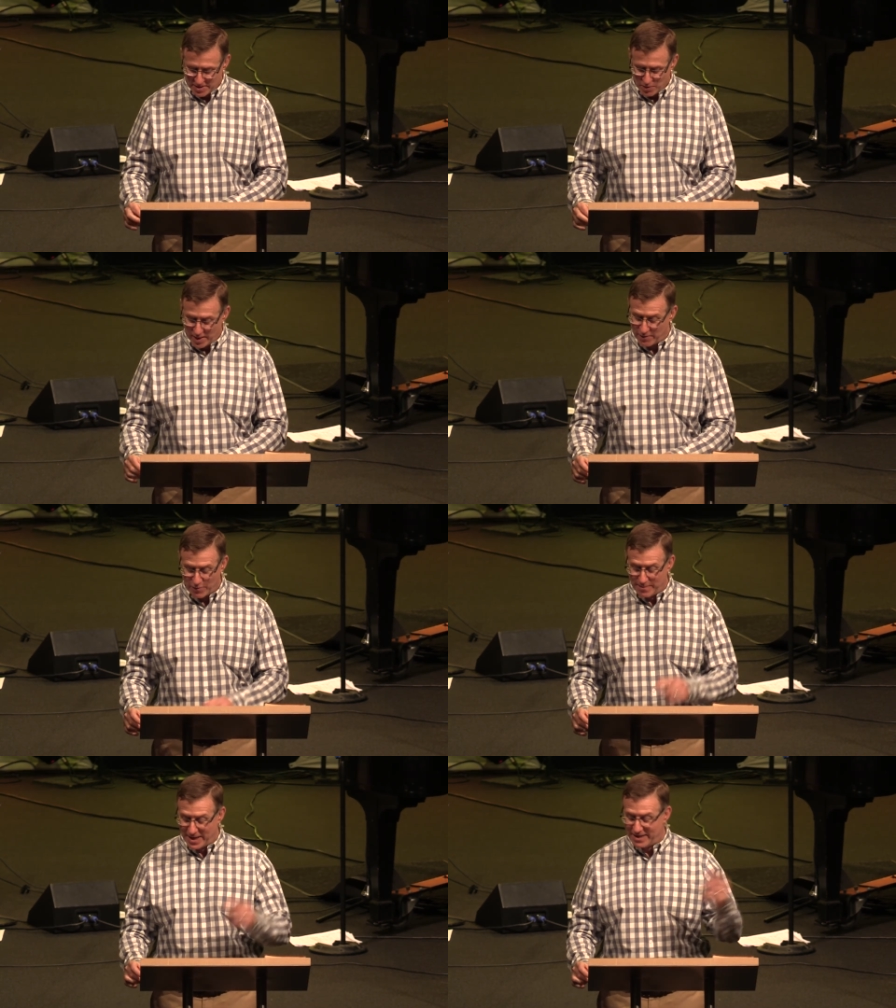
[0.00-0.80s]
Whatever
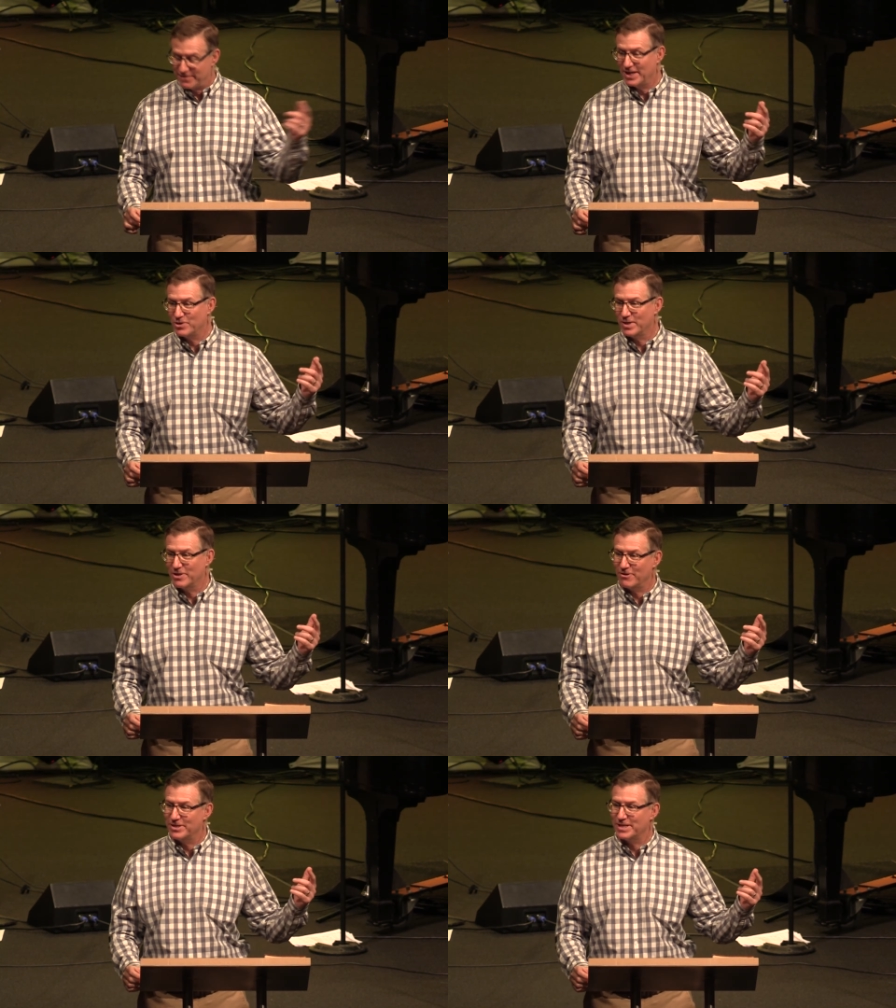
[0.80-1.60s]
we might have done to
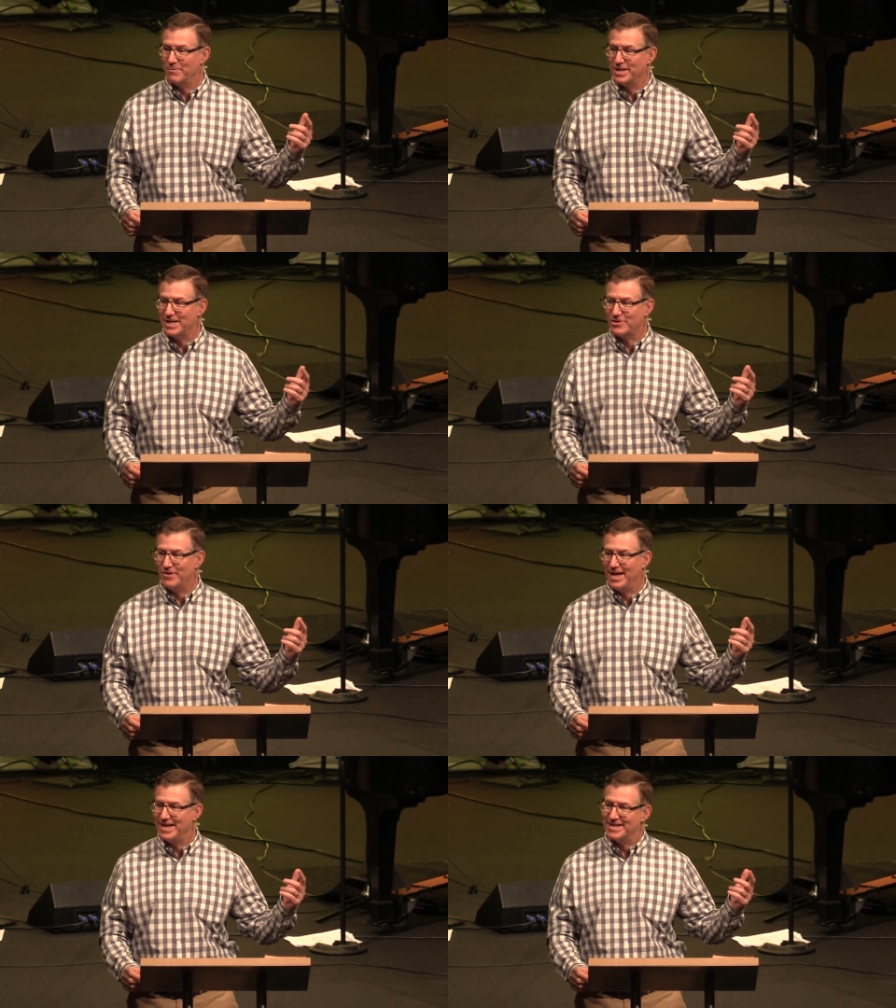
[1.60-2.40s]
encourage someone
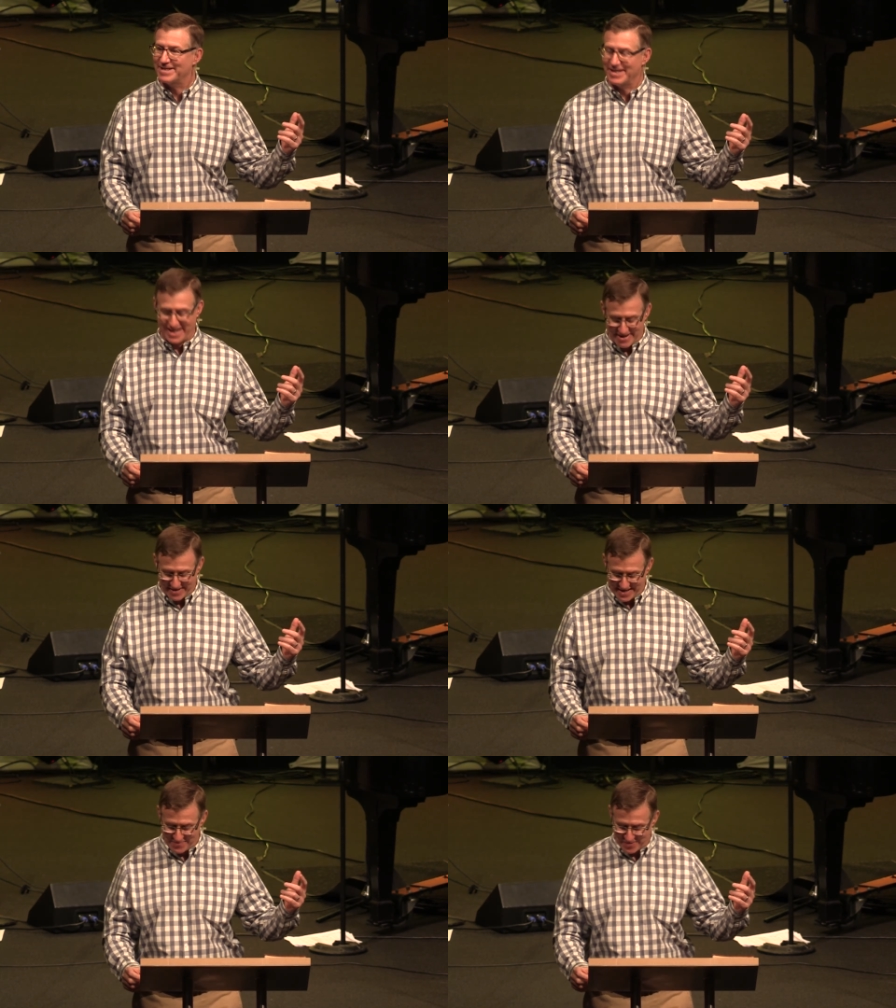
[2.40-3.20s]
yesterday, it doesn't count
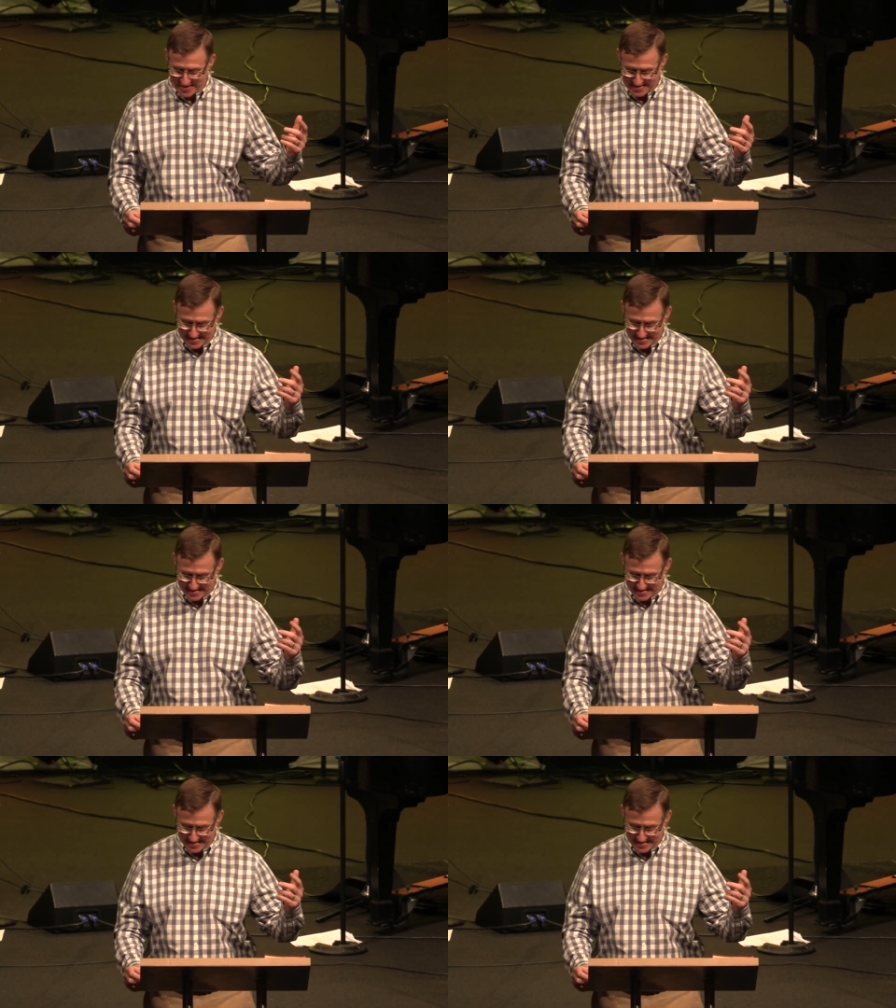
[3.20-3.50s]
anymore.